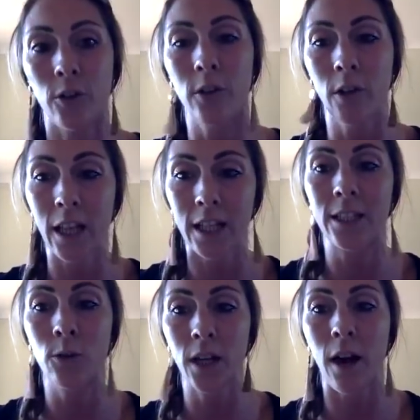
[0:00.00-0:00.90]
They're
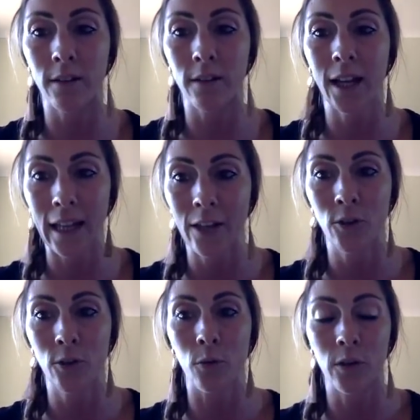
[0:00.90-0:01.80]
still young. They
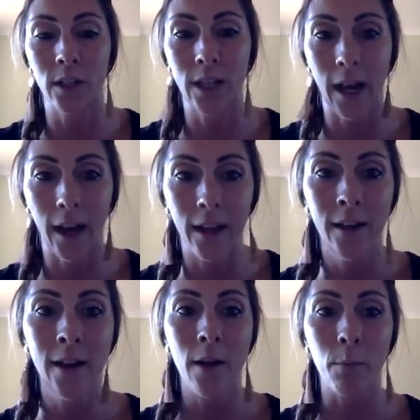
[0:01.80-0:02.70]
need you through the day.
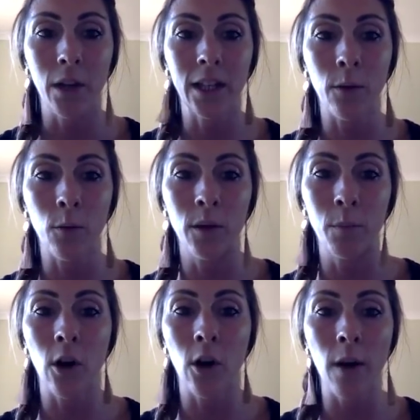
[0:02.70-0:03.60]
But there would
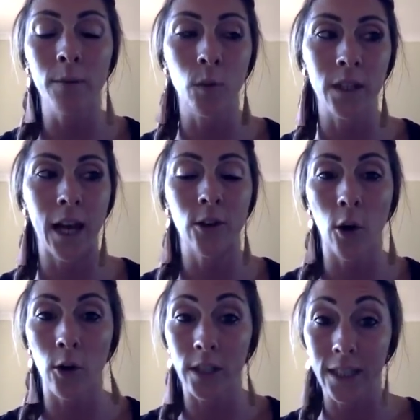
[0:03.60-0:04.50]
be times when they'd
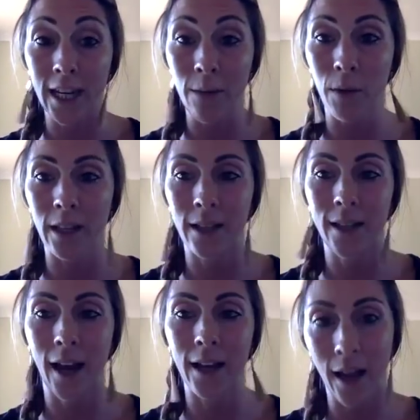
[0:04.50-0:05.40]
go to sleep in the
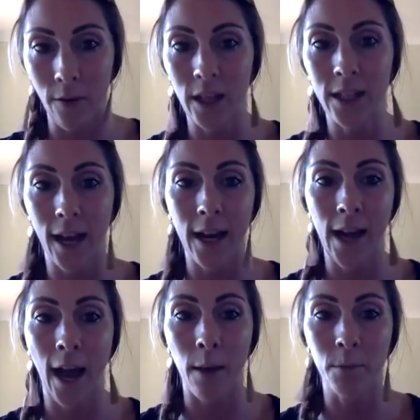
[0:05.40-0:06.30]
day and have their day
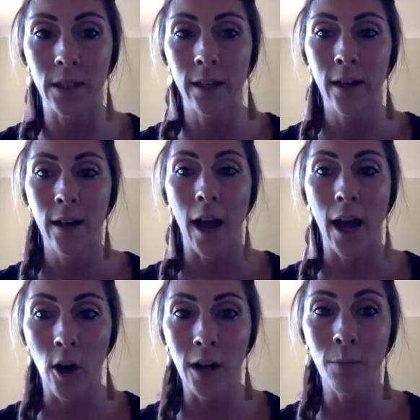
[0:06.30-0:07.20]
naps.
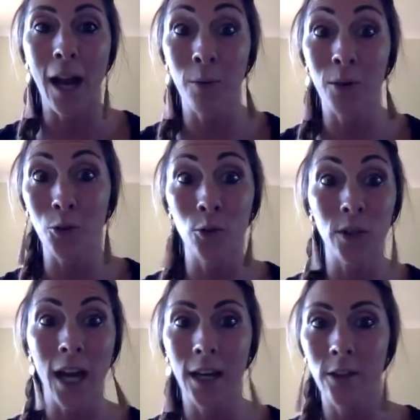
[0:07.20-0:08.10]
And I'd be able to do
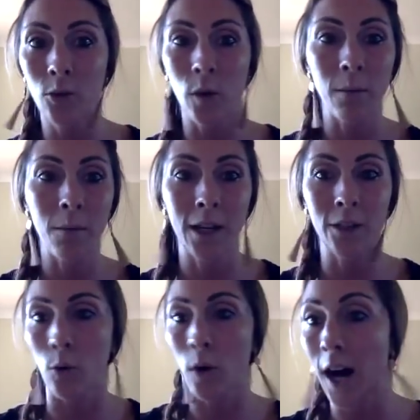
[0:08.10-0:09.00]
10, 20 minutes
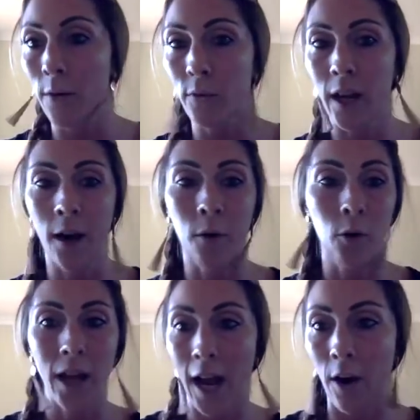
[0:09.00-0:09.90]
or half an hour or
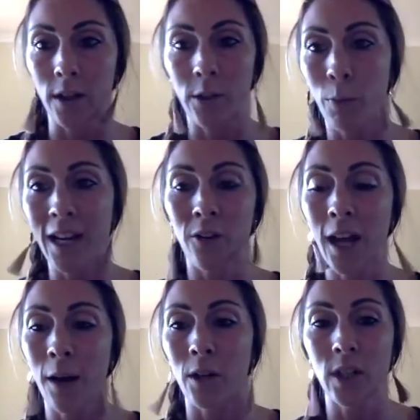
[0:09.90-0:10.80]
an hour, depending on
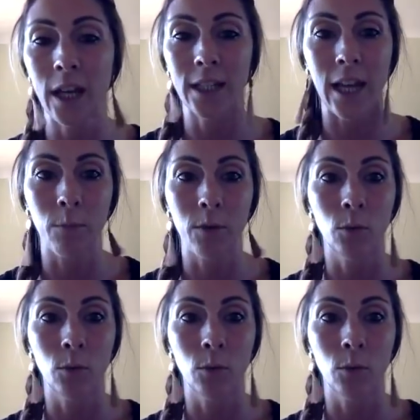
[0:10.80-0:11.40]
how much they slept.